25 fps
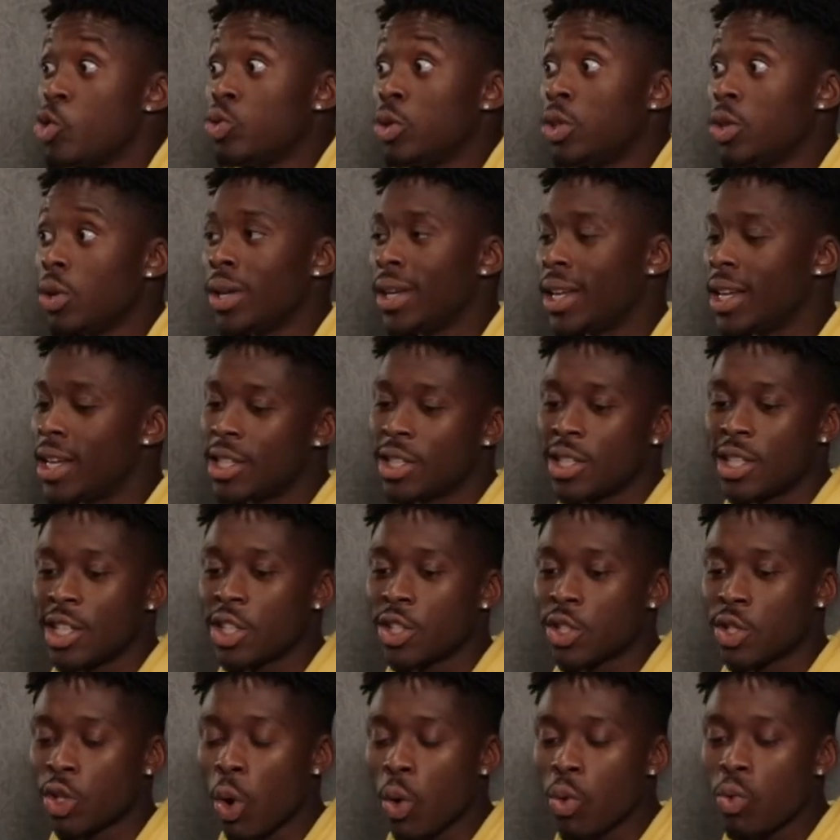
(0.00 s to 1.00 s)
doing it. It's
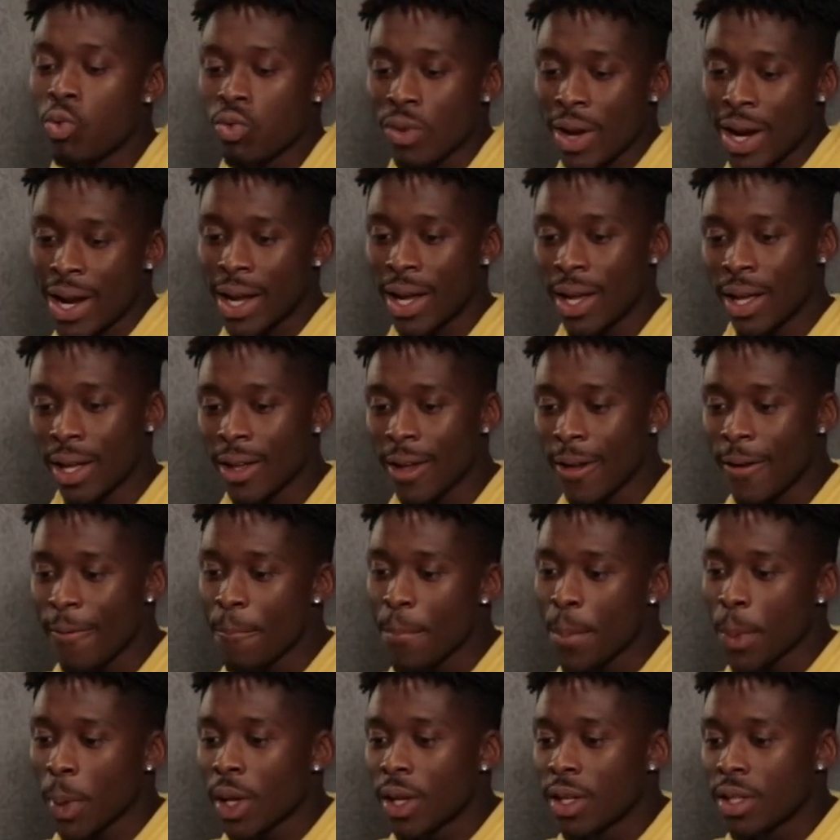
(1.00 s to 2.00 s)
so rare
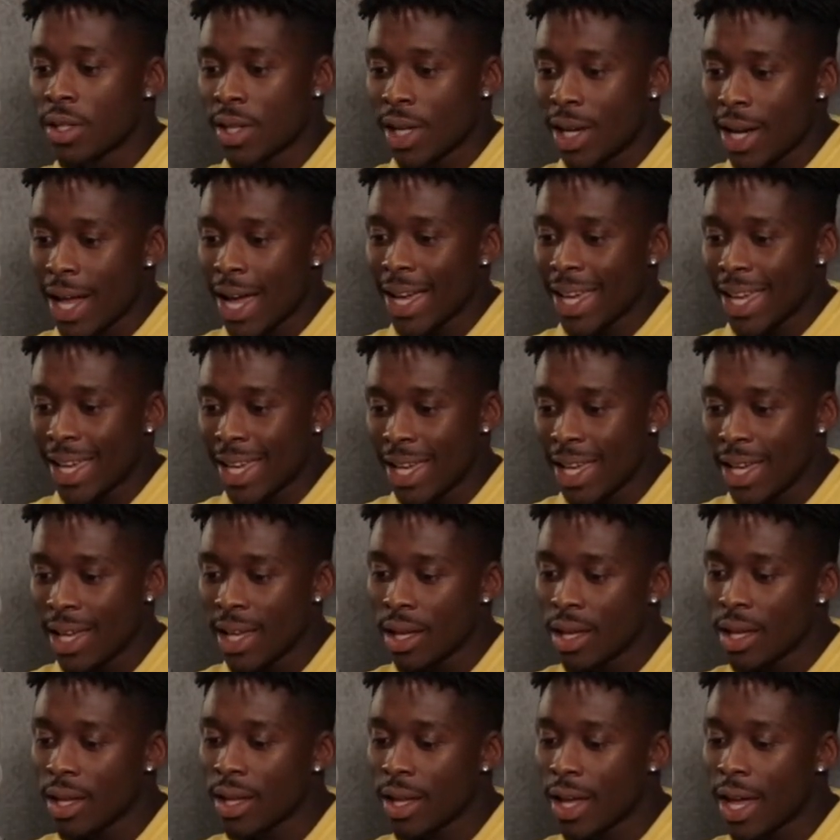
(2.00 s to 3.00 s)
to like
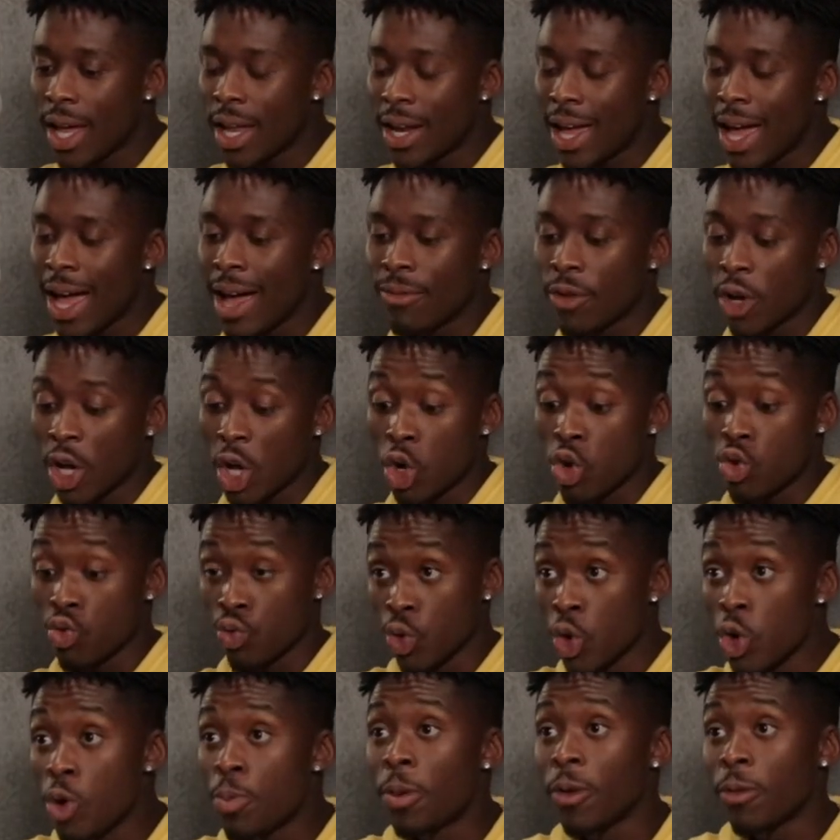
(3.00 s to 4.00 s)
hear and have like a
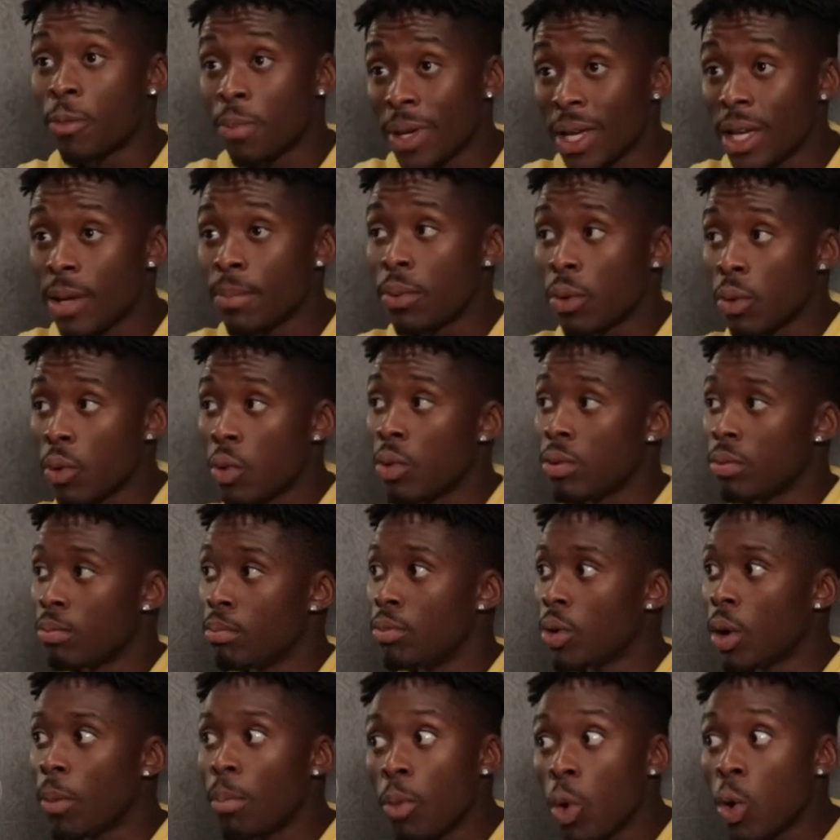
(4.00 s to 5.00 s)
group of people,
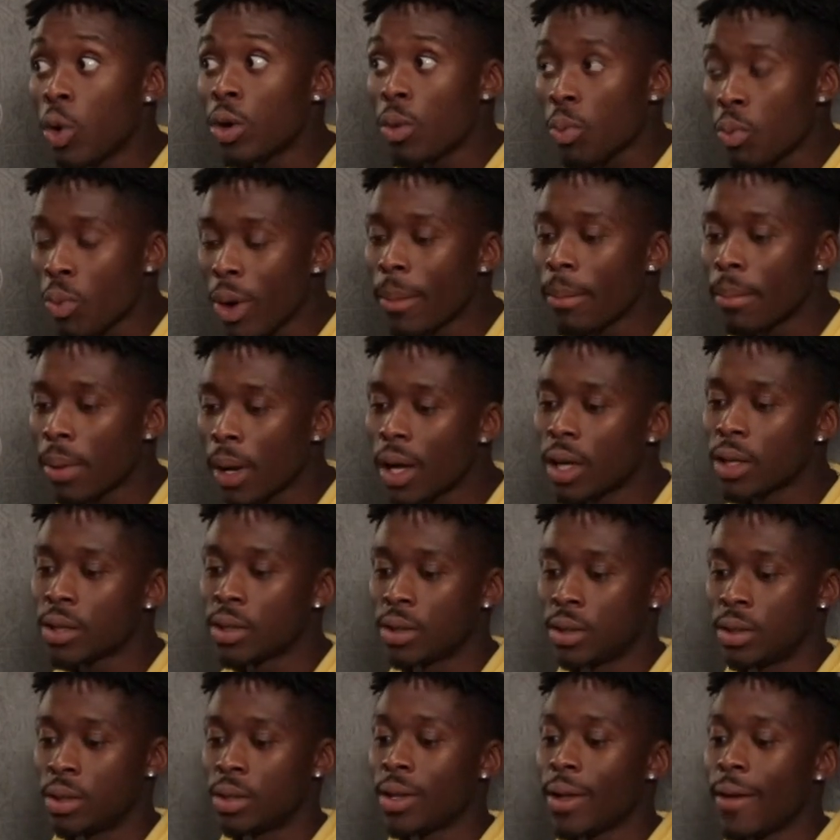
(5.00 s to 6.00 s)
not more than one
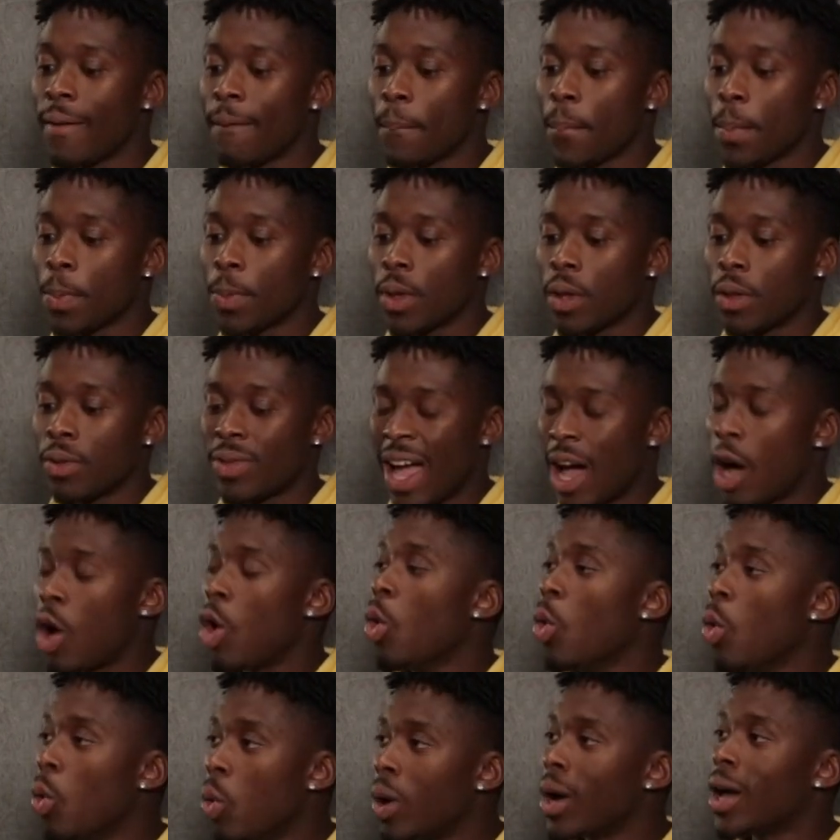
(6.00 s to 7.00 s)
person, that are
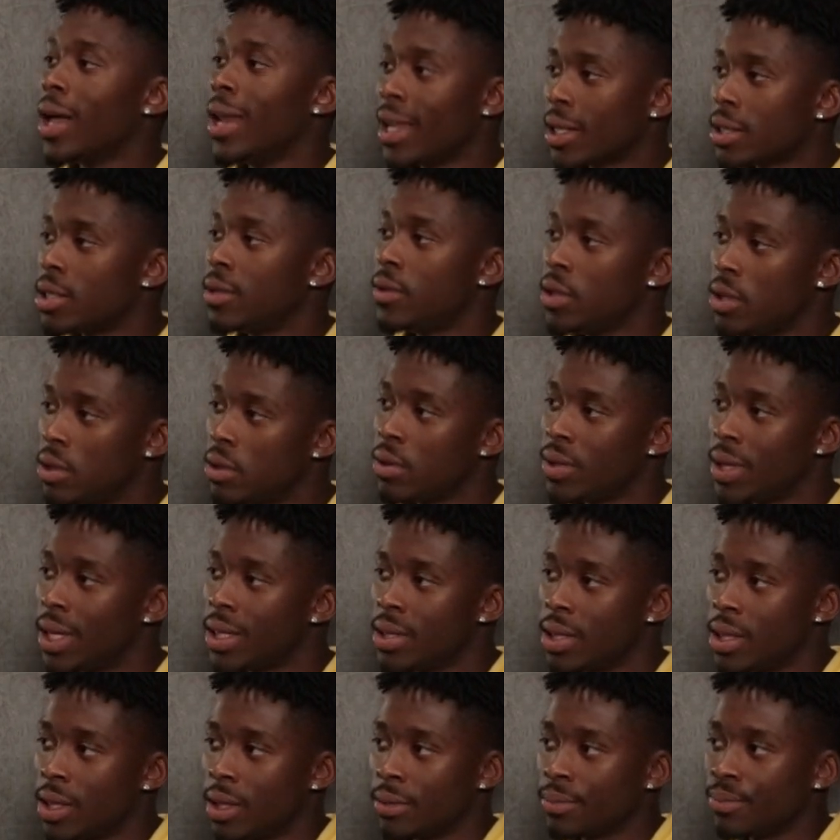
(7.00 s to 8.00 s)
all collectively doing their thing.